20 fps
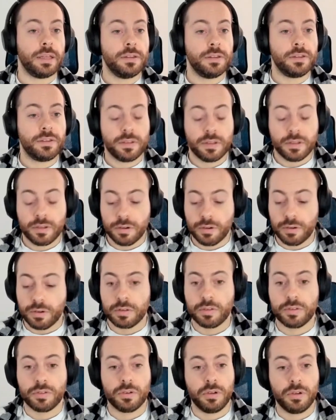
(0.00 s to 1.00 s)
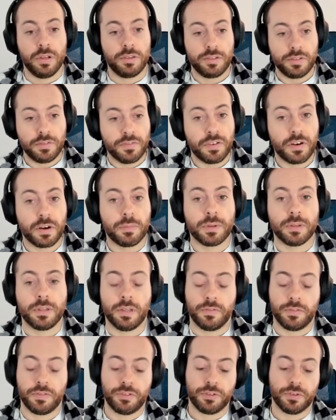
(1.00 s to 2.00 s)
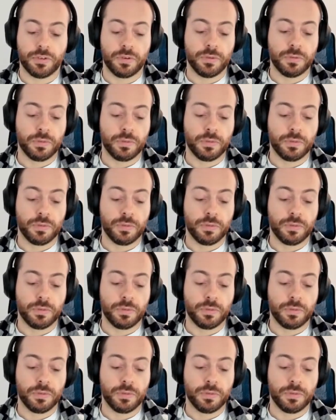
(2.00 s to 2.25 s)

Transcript: And also it's informative.